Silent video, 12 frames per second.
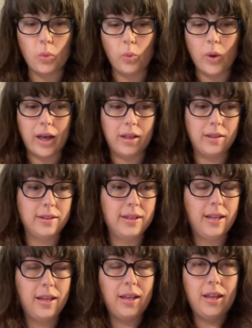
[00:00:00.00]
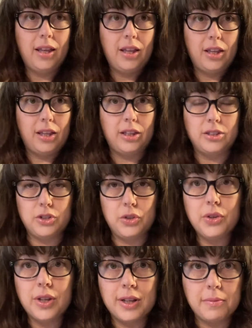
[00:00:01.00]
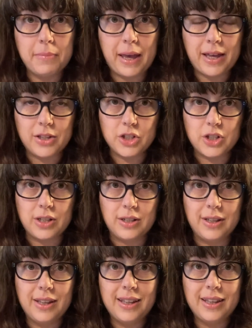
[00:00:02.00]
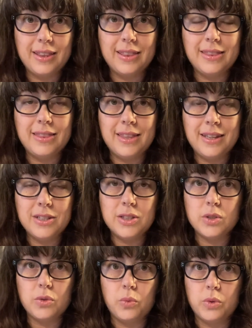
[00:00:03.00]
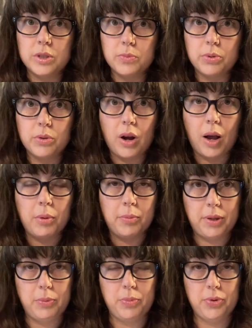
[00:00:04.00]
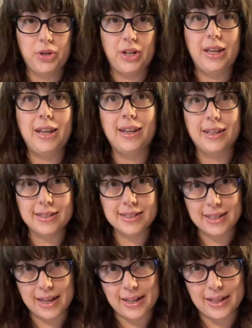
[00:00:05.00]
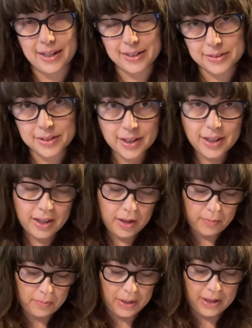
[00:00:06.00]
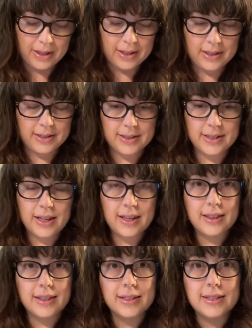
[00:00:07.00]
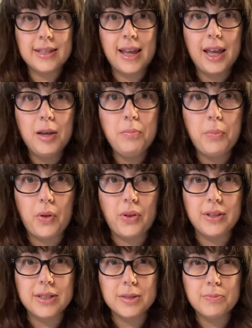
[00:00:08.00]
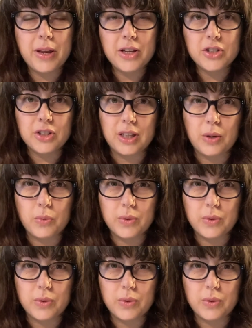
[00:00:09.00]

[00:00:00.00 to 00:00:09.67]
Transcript: Well, as you can imagine, this was probably pretty exciting, because the temple especially